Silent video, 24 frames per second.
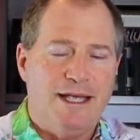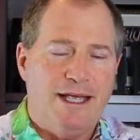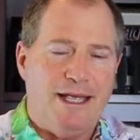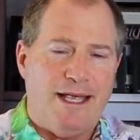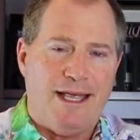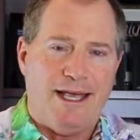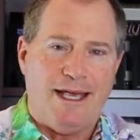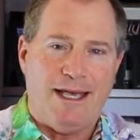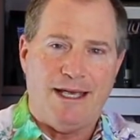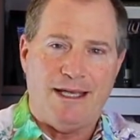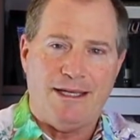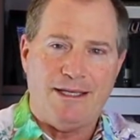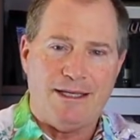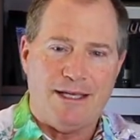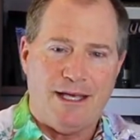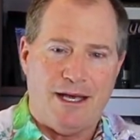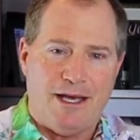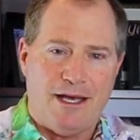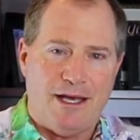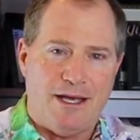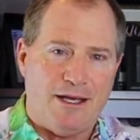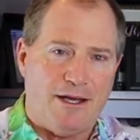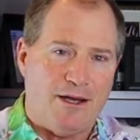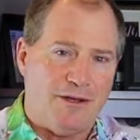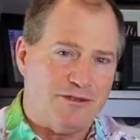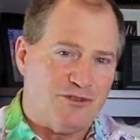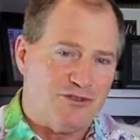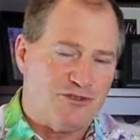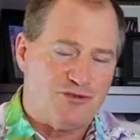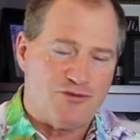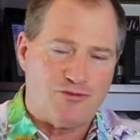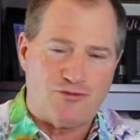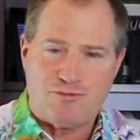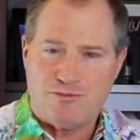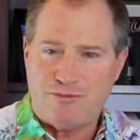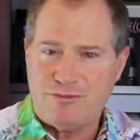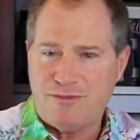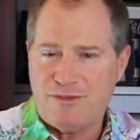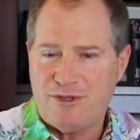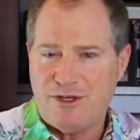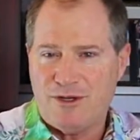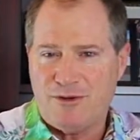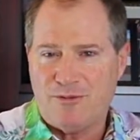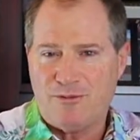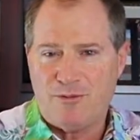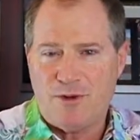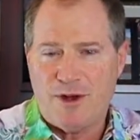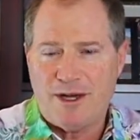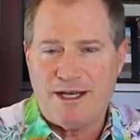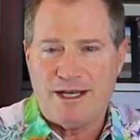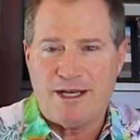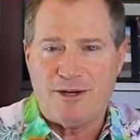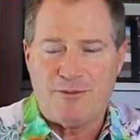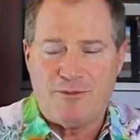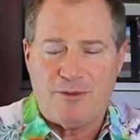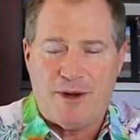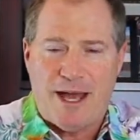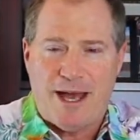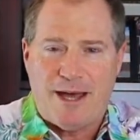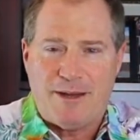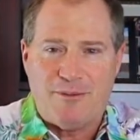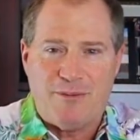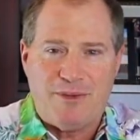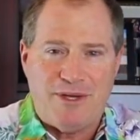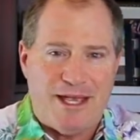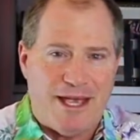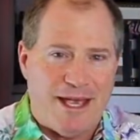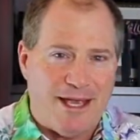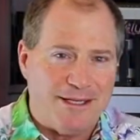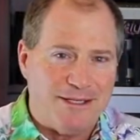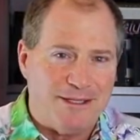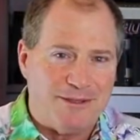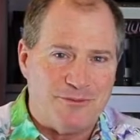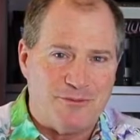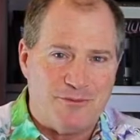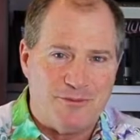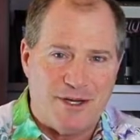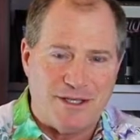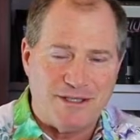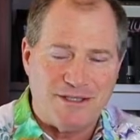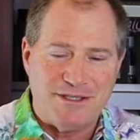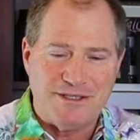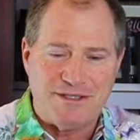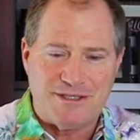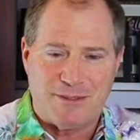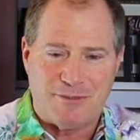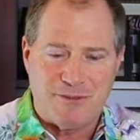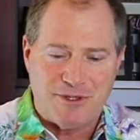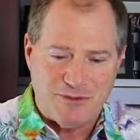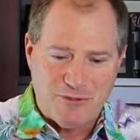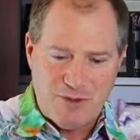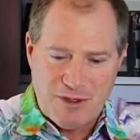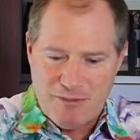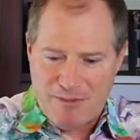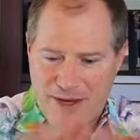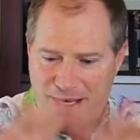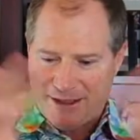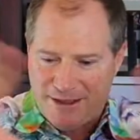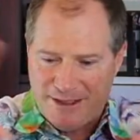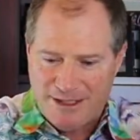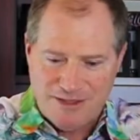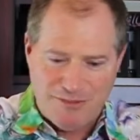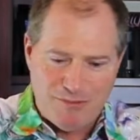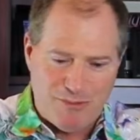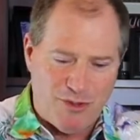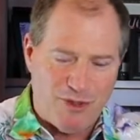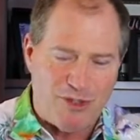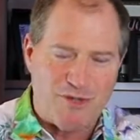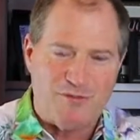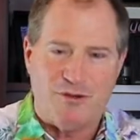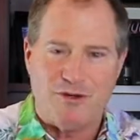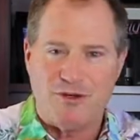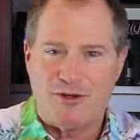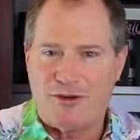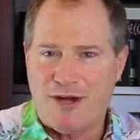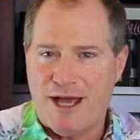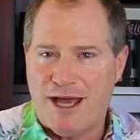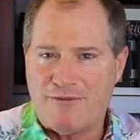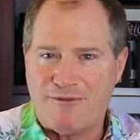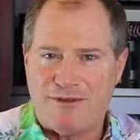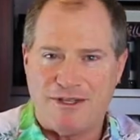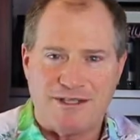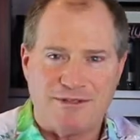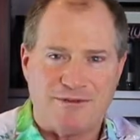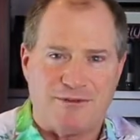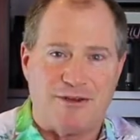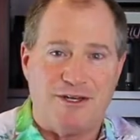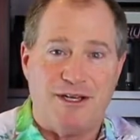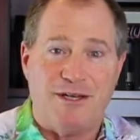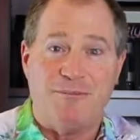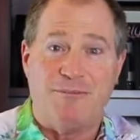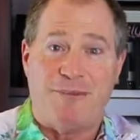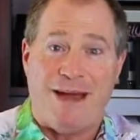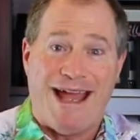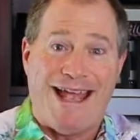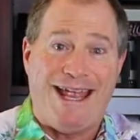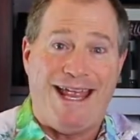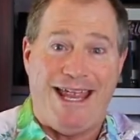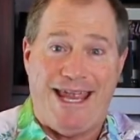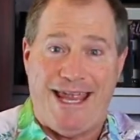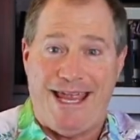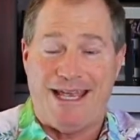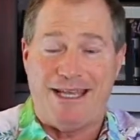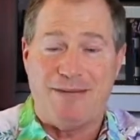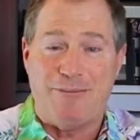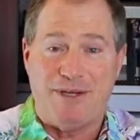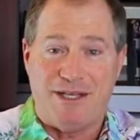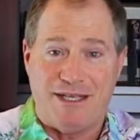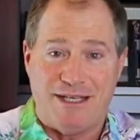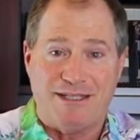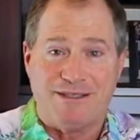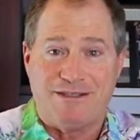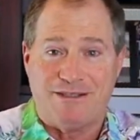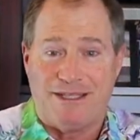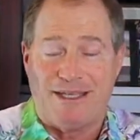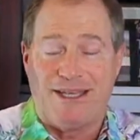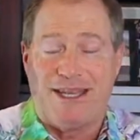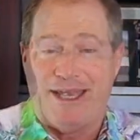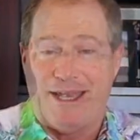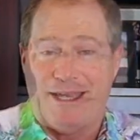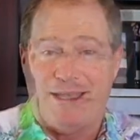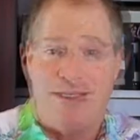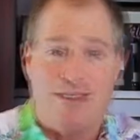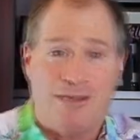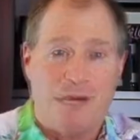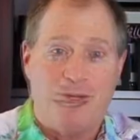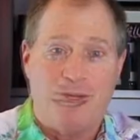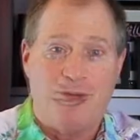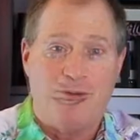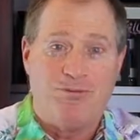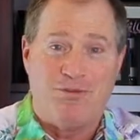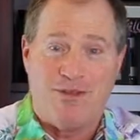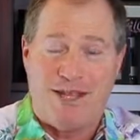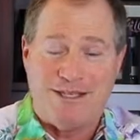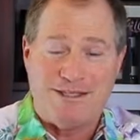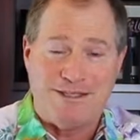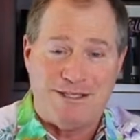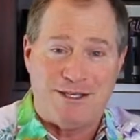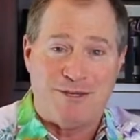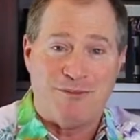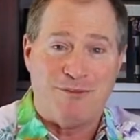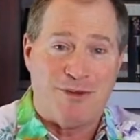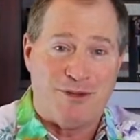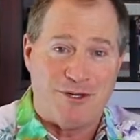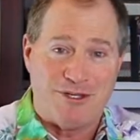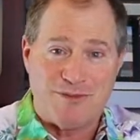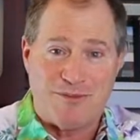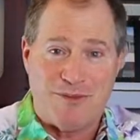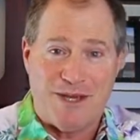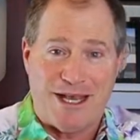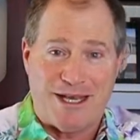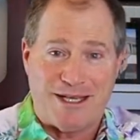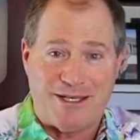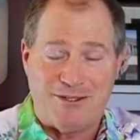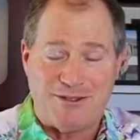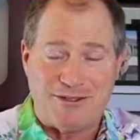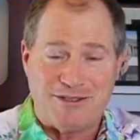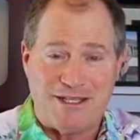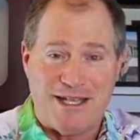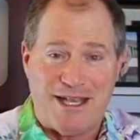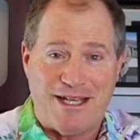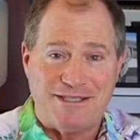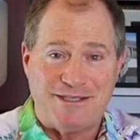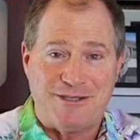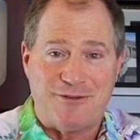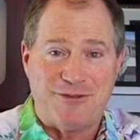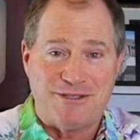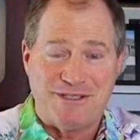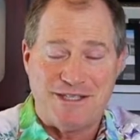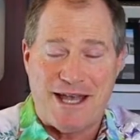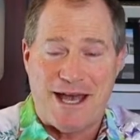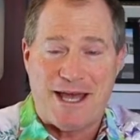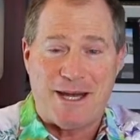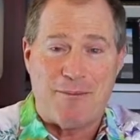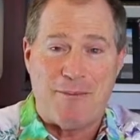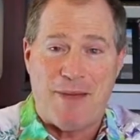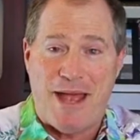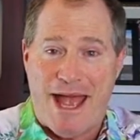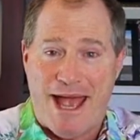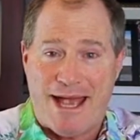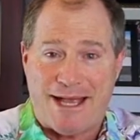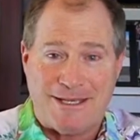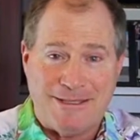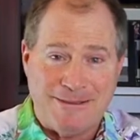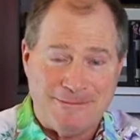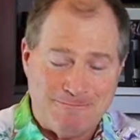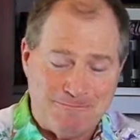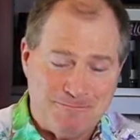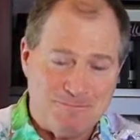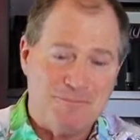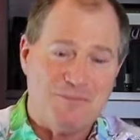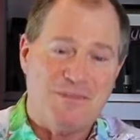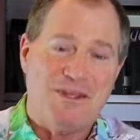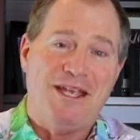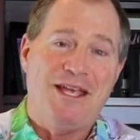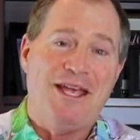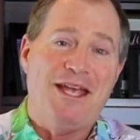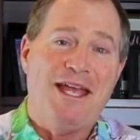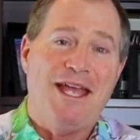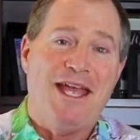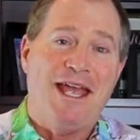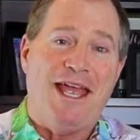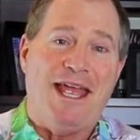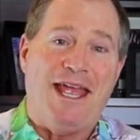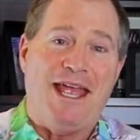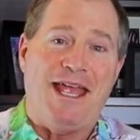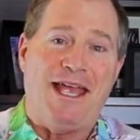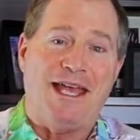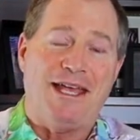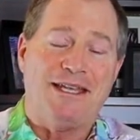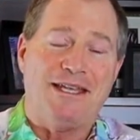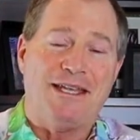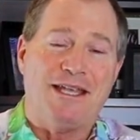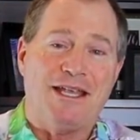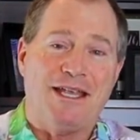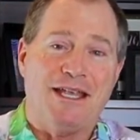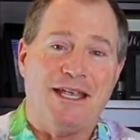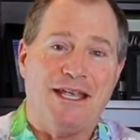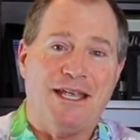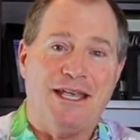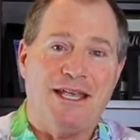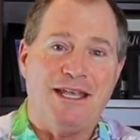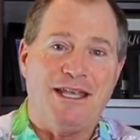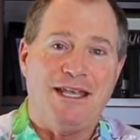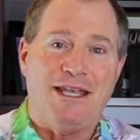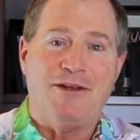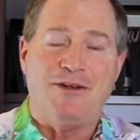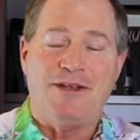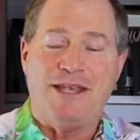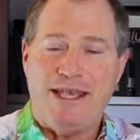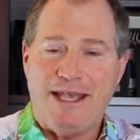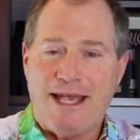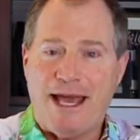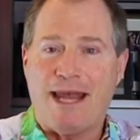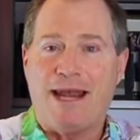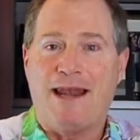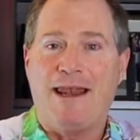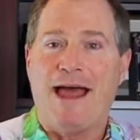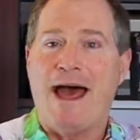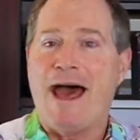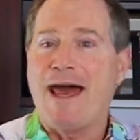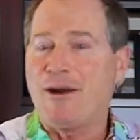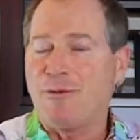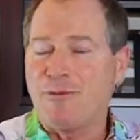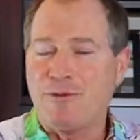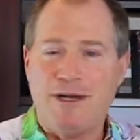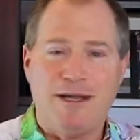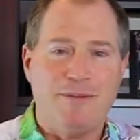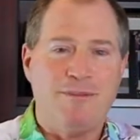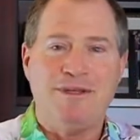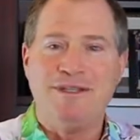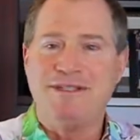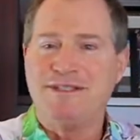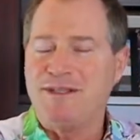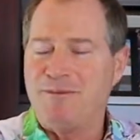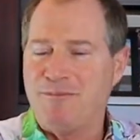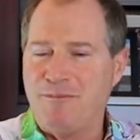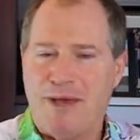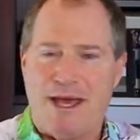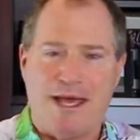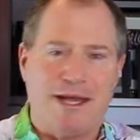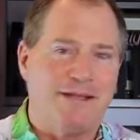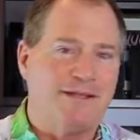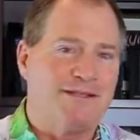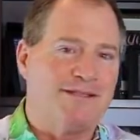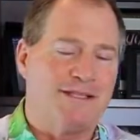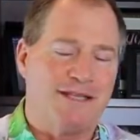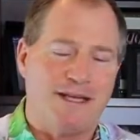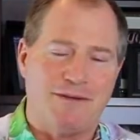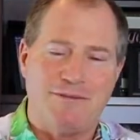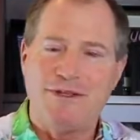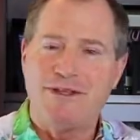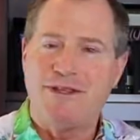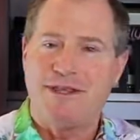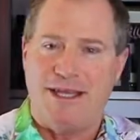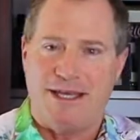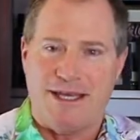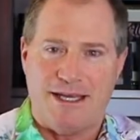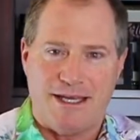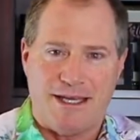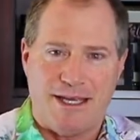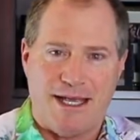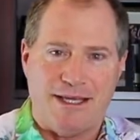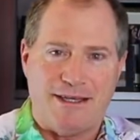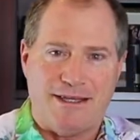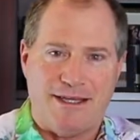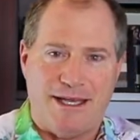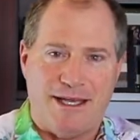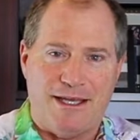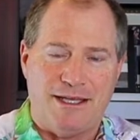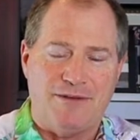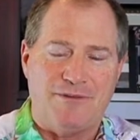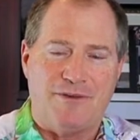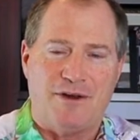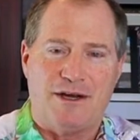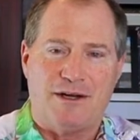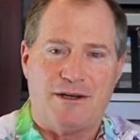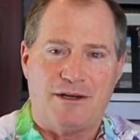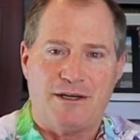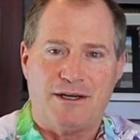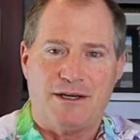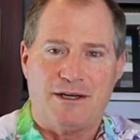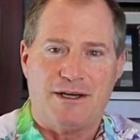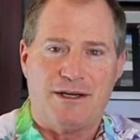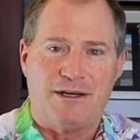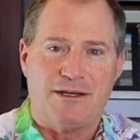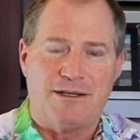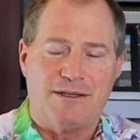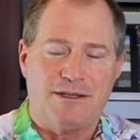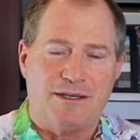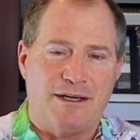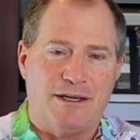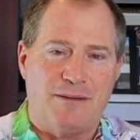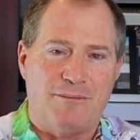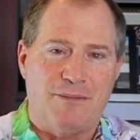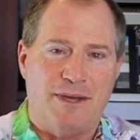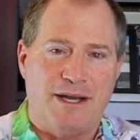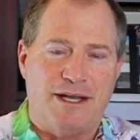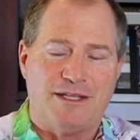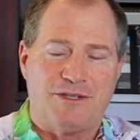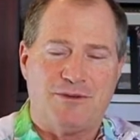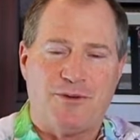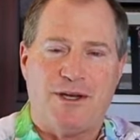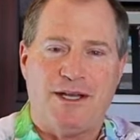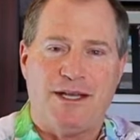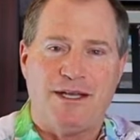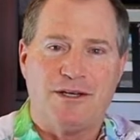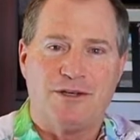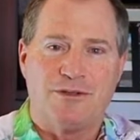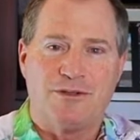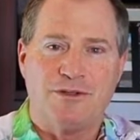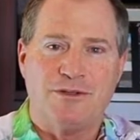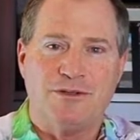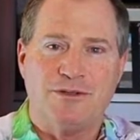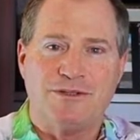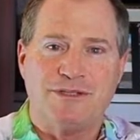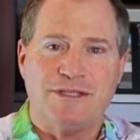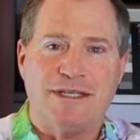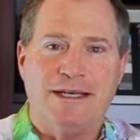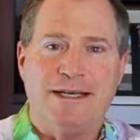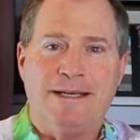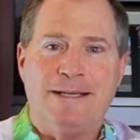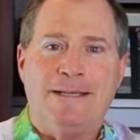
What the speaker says: and, running around behind the Russian submarines. We'd made these beautiful graphics for him by hand because, again, there were no fancy computers back in those days. There was not a Mac. And, he got a lot of ribbons and medals and everything at the end of our Mediterranean cruise.